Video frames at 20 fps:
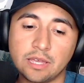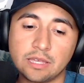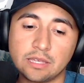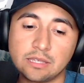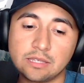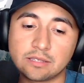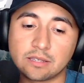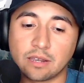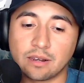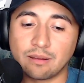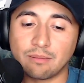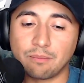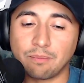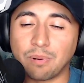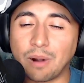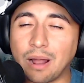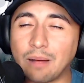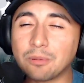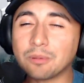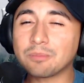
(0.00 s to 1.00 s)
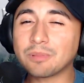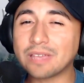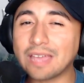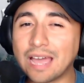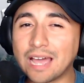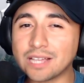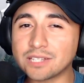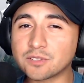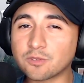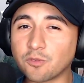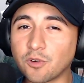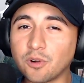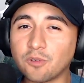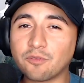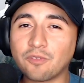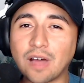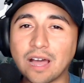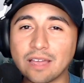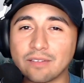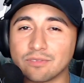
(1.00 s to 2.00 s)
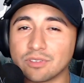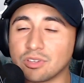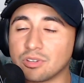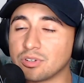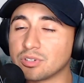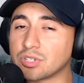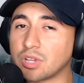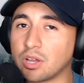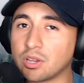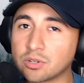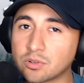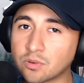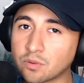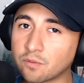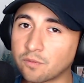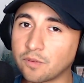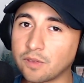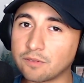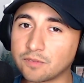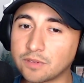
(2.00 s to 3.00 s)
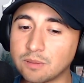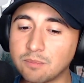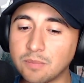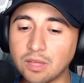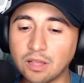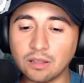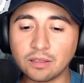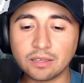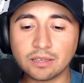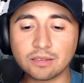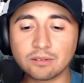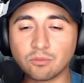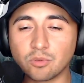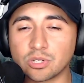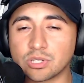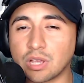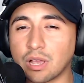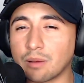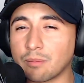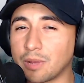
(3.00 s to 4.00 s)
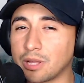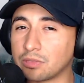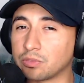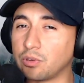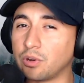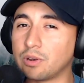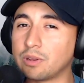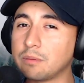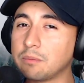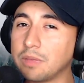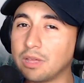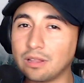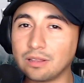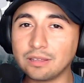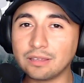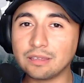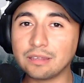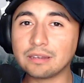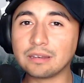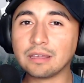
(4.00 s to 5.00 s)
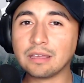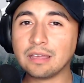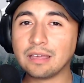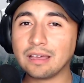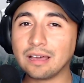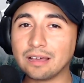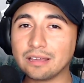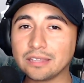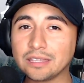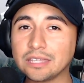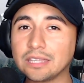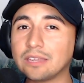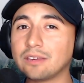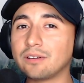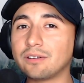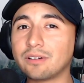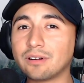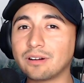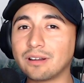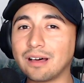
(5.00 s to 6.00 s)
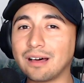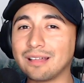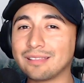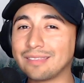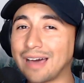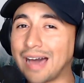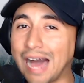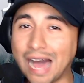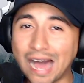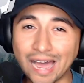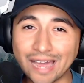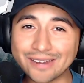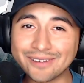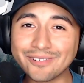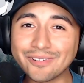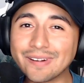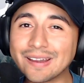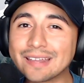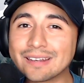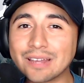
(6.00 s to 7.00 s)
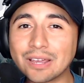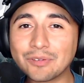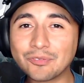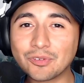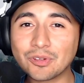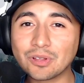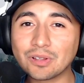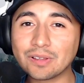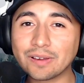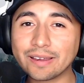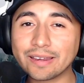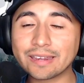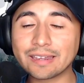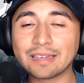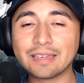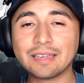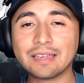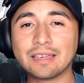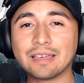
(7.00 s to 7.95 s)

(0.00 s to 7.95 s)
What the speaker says: He's going to probably ask for 5 years, $150 million. We're talking about $30 million a year on the higher end, I feel like.